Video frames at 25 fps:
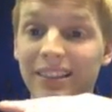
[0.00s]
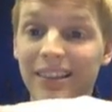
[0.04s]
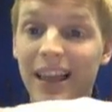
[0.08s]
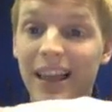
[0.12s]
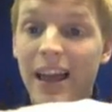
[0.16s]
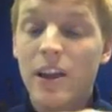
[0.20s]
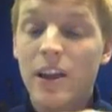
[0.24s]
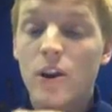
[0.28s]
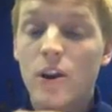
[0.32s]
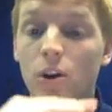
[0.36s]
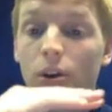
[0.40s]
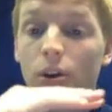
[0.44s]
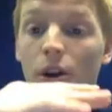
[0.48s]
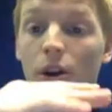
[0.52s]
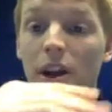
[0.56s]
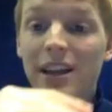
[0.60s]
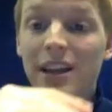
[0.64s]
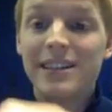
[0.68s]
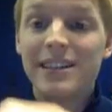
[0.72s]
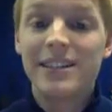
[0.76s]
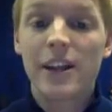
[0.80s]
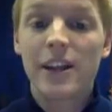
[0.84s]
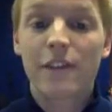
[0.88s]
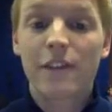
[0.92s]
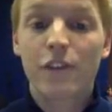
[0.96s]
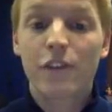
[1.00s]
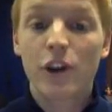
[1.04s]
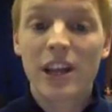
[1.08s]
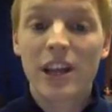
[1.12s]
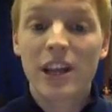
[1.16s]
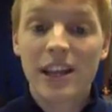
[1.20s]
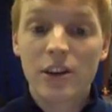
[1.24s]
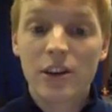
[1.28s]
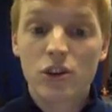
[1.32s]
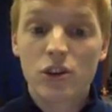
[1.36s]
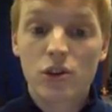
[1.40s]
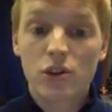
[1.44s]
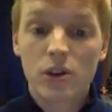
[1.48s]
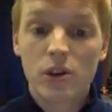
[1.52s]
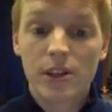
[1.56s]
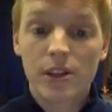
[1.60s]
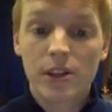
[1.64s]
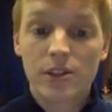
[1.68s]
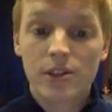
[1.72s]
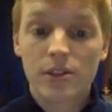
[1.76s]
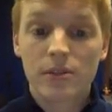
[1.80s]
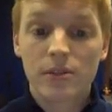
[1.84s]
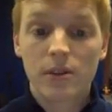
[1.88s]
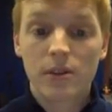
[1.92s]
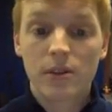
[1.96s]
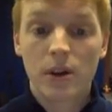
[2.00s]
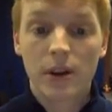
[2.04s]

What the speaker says: layer different interests,